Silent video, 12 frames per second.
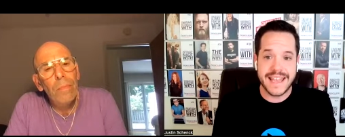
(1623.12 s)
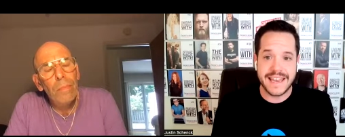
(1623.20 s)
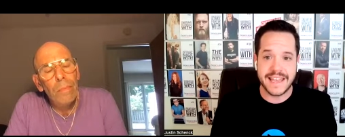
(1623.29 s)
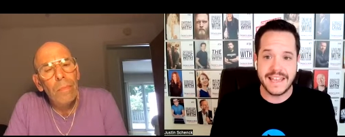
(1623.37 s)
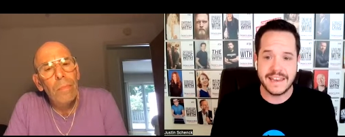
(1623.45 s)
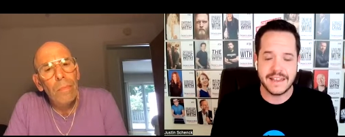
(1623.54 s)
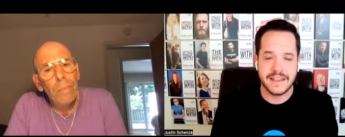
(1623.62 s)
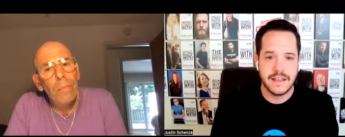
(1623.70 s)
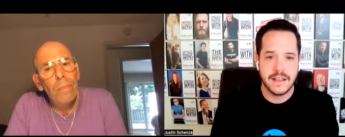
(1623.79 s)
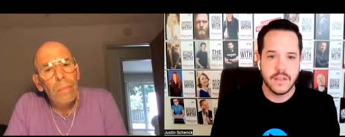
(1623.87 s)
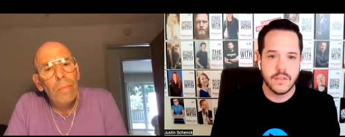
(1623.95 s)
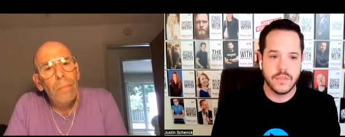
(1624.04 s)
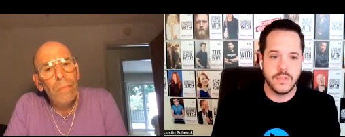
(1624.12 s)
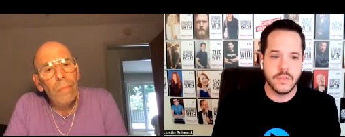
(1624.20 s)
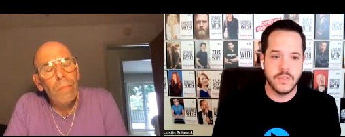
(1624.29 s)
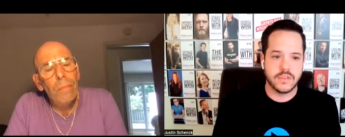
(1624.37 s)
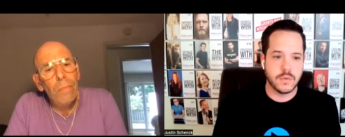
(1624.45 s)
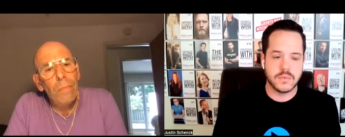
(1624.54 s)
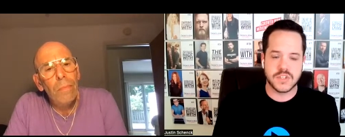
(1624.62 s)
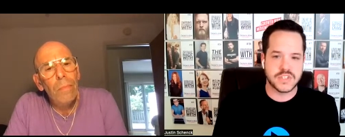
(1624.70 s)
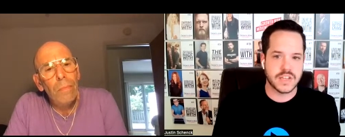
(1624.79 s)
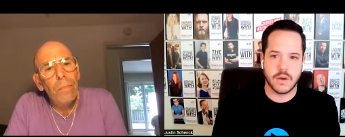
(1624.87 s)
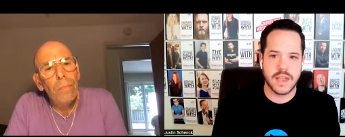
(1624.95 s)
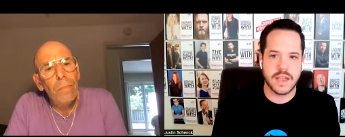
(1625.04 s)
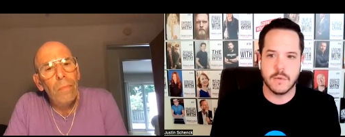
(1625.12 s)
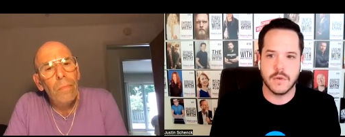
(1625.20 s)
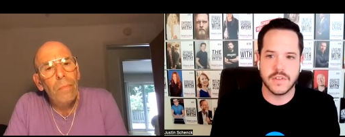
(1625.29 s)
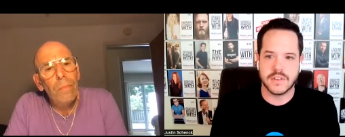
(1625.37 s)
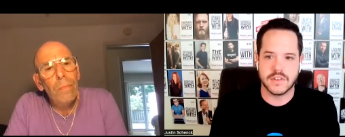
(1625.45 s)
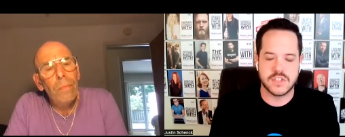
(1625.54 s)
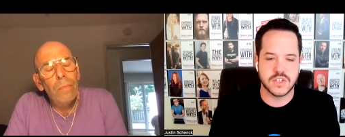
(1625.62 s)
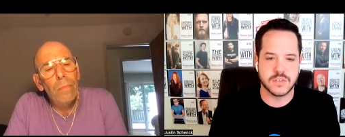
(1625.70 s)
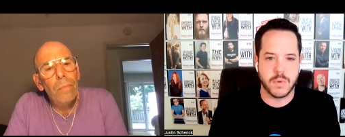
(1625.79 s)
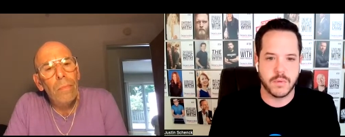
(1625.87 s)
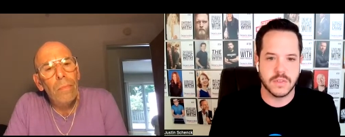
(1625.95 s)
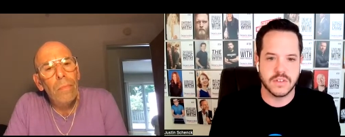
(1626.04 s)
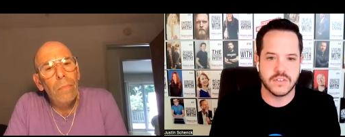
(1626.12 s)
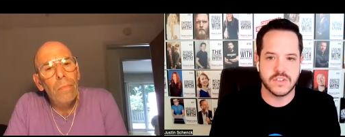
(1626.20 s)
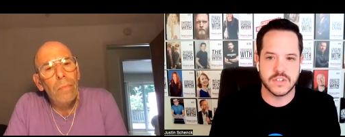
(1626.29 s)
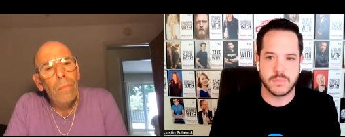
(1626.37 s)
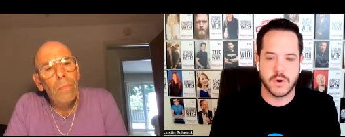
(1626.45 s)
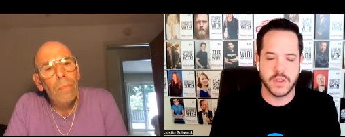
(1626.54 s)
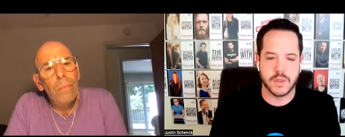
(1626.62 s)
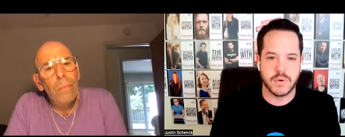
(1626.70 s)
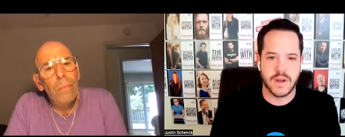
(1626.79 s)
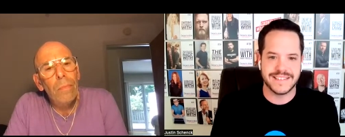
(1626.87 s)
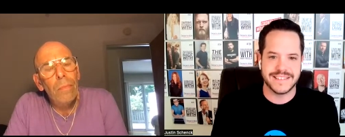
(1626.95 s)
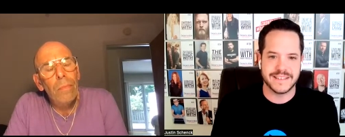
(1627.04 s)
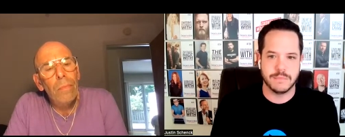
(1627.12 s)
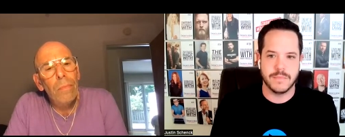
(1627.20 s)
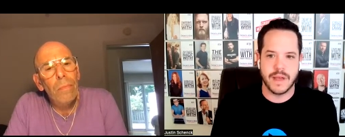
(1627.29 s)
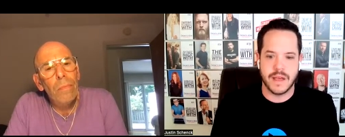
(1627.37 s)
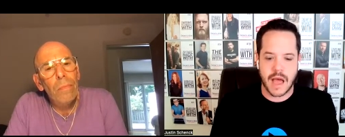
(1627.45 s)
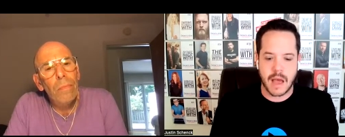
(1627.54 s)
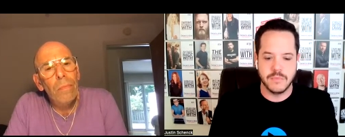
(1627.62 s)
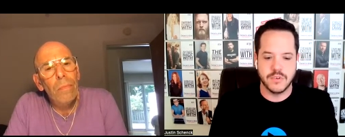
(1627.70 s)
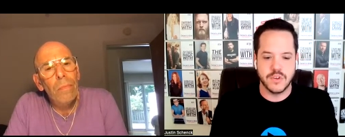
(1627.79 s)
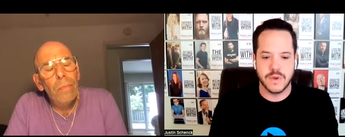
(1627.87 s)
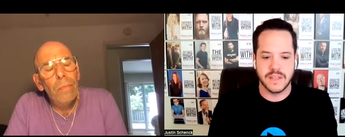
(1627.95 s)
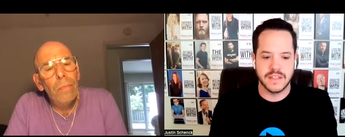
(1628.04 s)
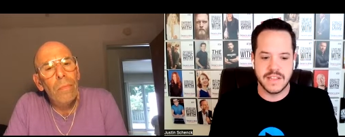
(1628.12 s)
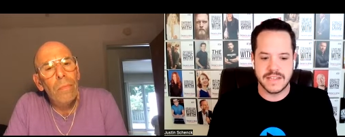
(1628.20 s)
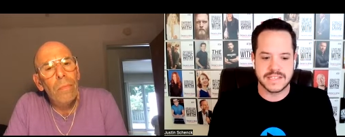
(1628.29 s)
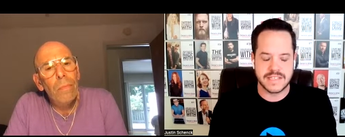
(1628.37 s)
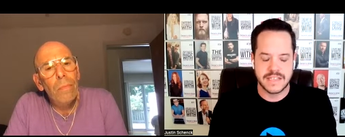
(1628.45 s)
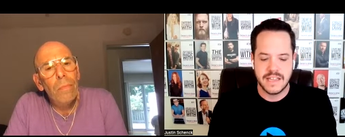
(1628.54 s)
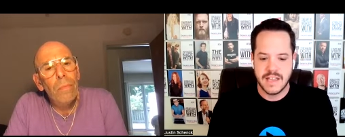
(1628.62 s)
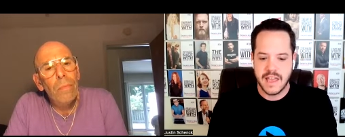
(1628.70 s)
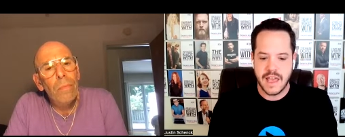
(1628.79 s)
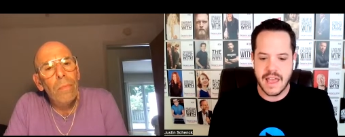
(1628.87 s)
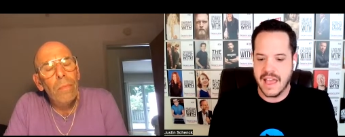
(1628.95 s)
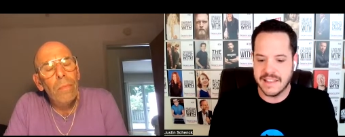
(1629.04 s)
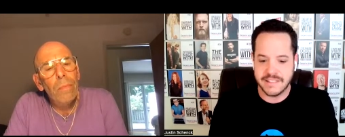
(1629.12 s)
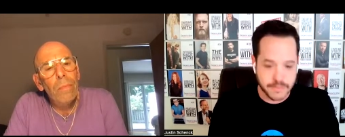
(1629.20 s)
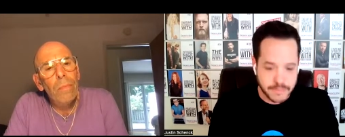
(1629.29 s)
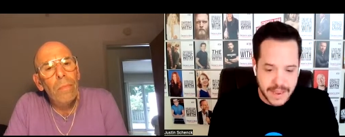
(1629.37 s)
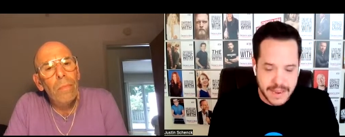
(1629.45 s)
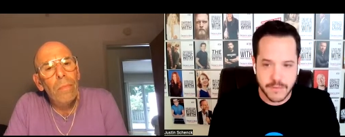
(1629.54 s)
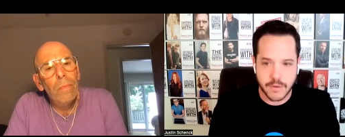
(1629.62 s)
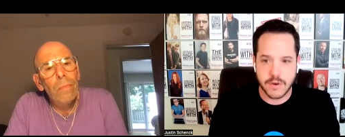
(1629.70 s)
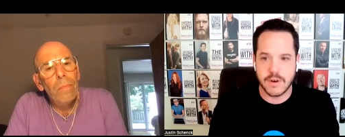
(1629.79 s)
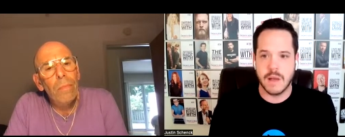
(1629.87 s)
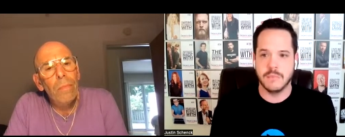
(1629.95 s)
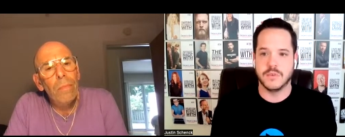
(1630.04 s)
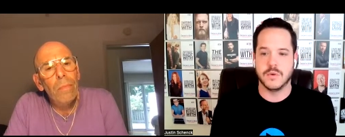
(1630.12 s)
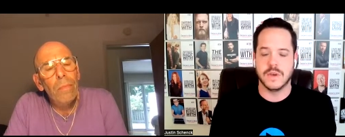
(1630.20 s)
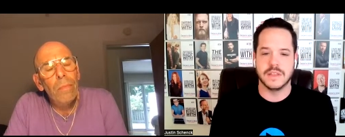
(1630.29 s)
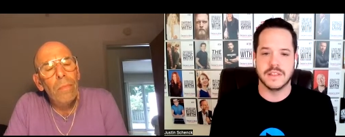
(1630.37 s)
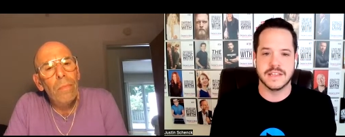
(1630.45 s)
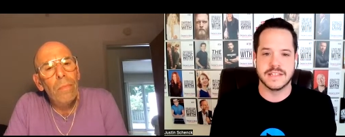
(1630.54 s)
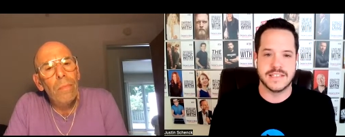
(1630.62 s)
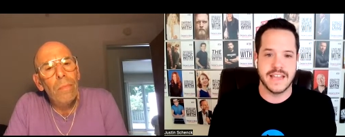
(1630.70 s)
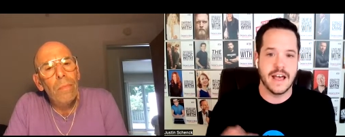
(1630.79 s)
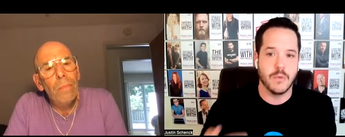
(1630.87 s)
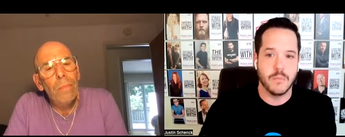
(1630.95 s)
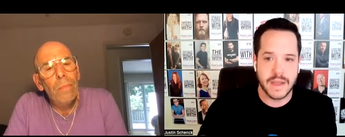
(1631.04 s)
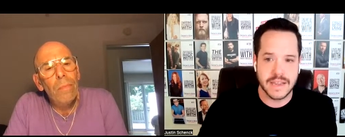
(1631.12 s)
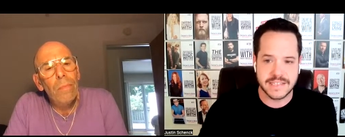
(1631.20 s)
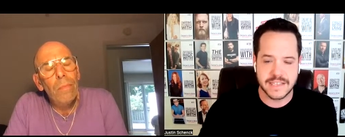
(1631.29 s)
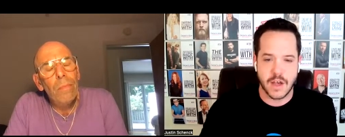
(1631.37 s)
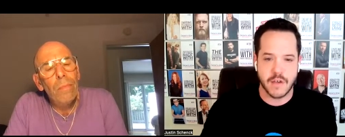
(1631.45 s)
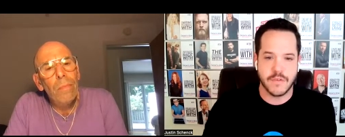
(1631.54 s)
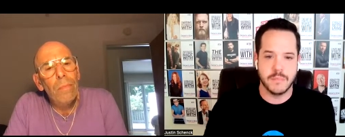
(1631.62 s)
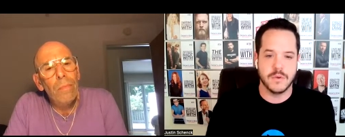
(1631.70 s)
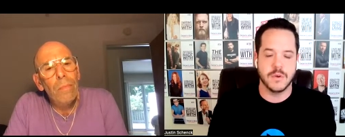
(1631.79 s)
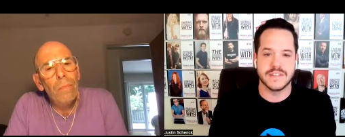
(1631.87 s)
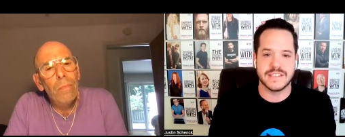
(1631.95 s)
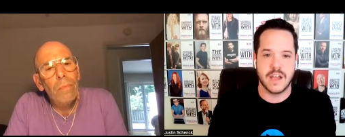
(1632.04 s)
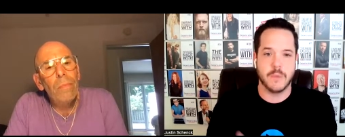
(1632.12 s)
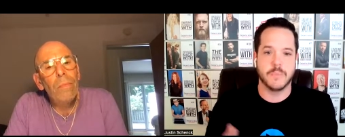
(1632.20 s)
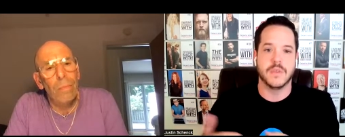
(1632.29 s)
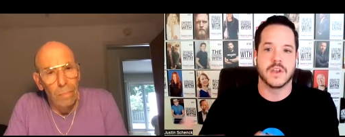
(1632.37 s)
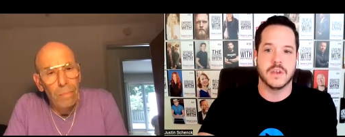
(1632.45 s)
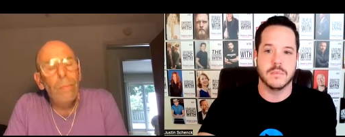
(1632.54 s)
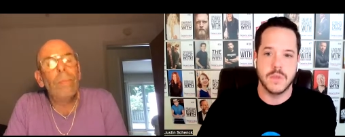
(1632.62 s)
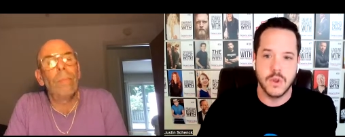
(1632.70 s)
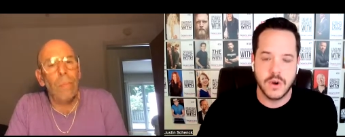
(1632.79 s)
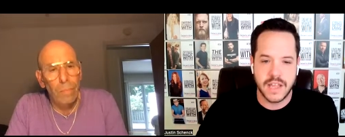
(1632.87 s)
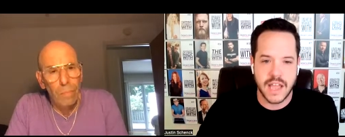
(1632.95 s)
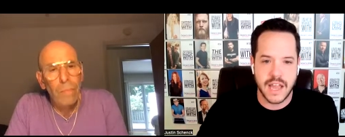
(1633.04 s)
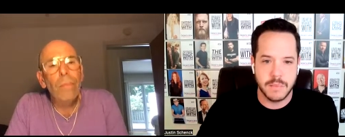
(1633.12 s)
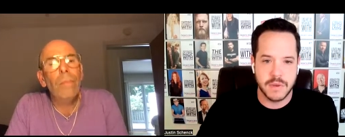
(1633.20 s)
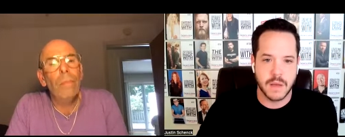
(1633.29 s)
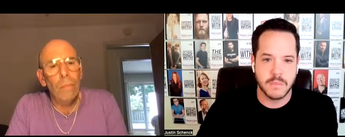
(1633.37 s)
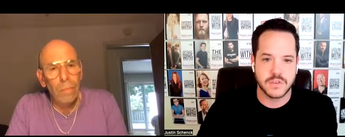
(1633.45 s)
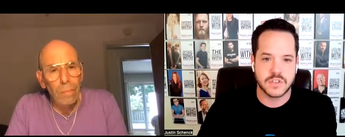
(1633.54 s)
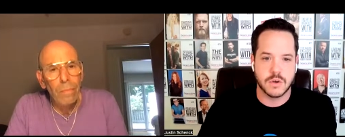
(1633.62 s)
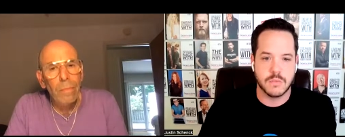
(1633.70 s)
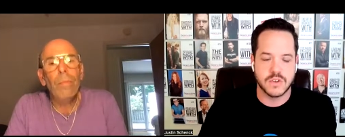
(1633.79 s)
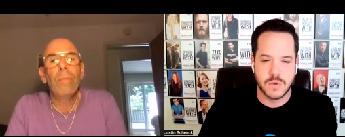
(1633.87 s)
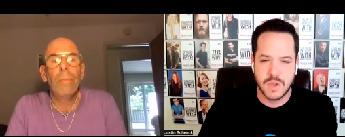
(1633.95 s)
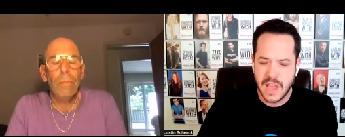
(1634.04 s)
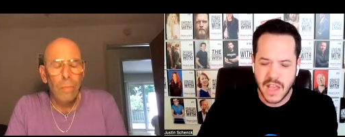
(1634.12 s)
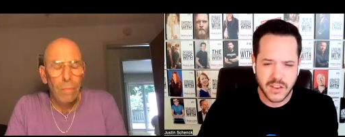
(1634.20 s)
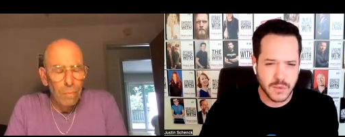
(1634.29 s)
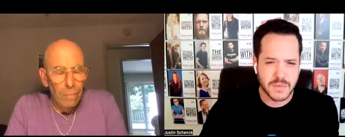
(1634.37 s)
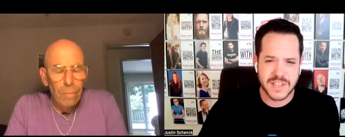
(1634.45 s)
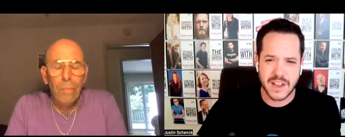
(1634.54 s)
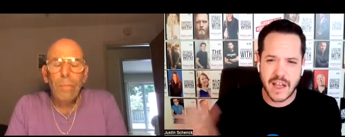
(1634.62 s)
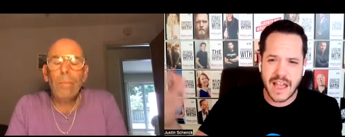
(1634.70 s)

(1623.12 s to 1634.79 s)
Speaker 1: in it it's almost just like okay well this is just this is just part of the process i'm i'm doing this as a favor i'm doing this to help myself i'm doing this to help the community and it becomes so much it's almost like